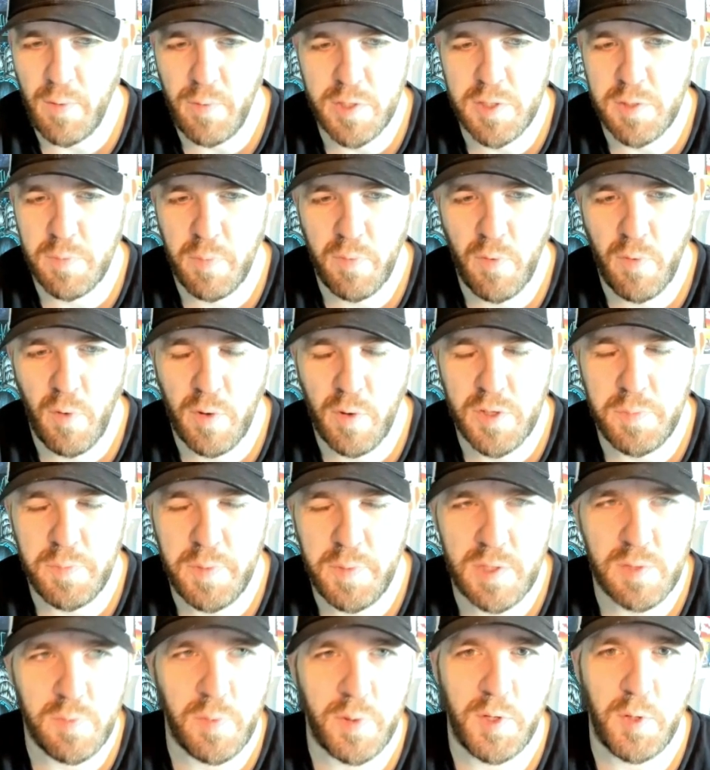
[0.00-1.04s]
which of course
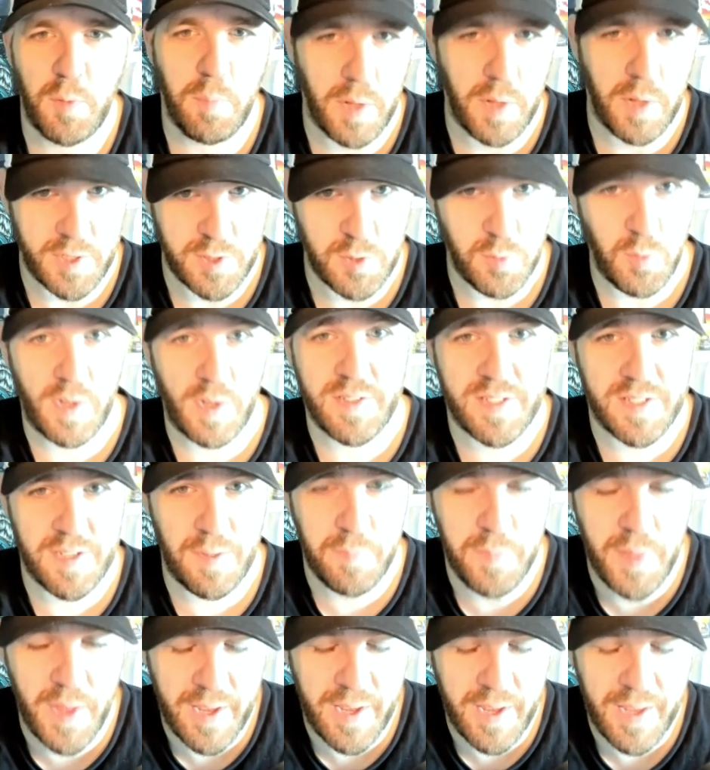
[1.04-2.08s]
means when you +1
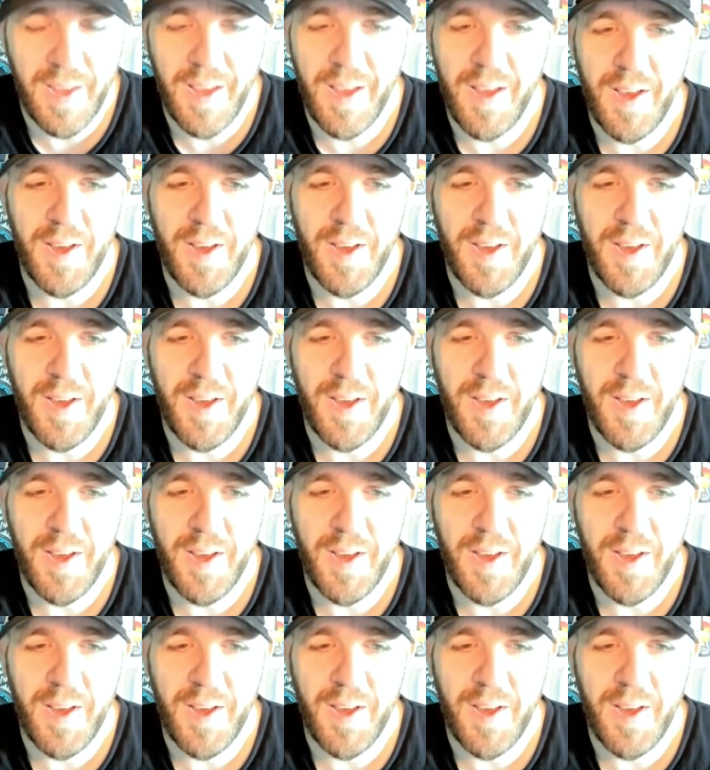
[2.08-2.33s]
something,